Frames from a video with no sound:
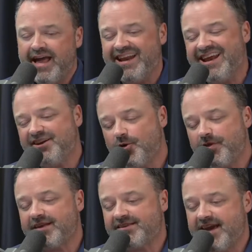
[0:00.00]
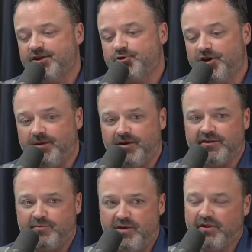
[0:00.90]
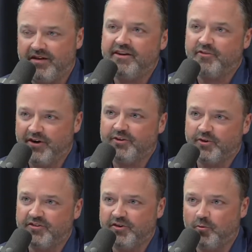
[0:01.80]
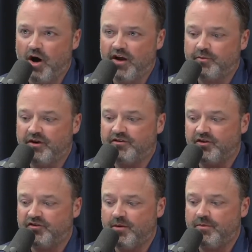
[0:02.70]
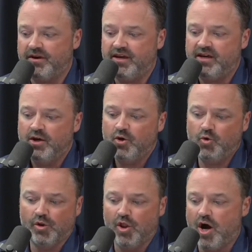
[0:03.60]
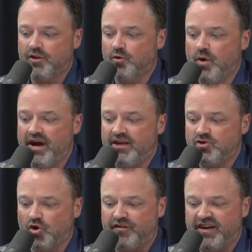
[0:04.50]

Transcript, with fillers: and I know that's kind of tricky because people have different interests and wants, but is there somebody who along the way sort of